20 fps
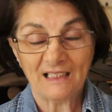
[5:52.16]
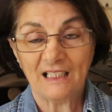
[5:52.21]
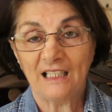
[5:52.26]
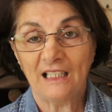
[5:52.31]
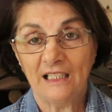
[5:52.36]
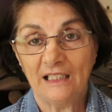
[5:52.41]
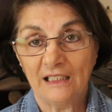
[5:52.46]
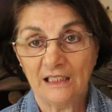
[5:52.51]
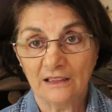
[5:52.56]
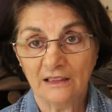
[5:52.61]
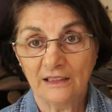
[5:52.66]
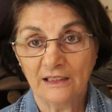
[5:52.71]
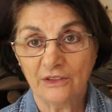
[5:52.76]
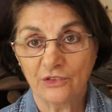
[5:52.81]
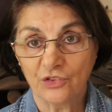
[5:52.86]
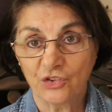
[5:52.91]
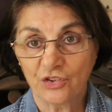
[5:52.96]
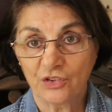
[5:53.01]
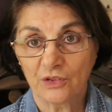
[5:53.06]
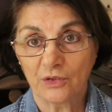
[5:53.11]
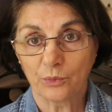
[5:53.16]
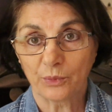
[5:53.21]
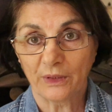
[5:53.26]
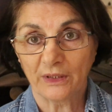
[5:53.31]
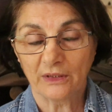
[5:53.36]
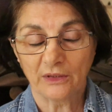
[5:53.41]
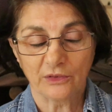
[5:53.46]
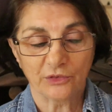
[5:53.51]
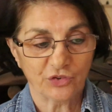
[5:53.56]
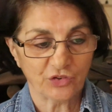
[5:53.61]
canning lids, the
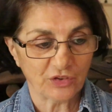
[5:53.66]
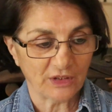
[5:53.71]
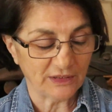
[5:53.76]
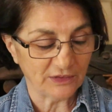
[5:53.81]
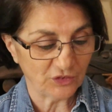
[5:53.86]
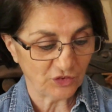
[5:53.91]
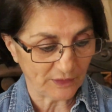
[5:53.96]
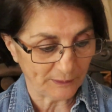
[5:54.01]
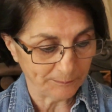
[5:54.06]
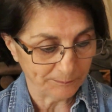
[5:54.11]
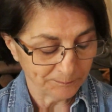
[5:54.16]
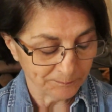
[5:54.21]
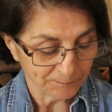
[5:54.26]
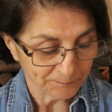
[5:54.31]
regular size.